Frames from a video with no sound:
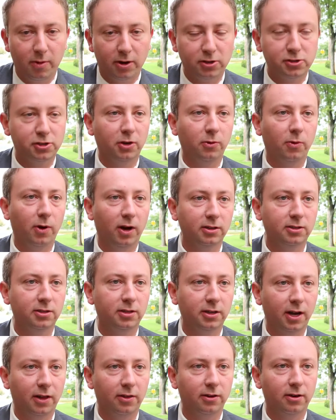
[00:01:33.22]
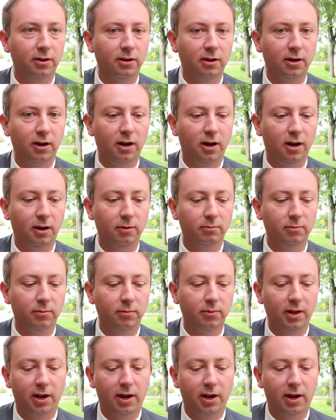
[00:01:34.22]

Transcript: meshing well together. Um,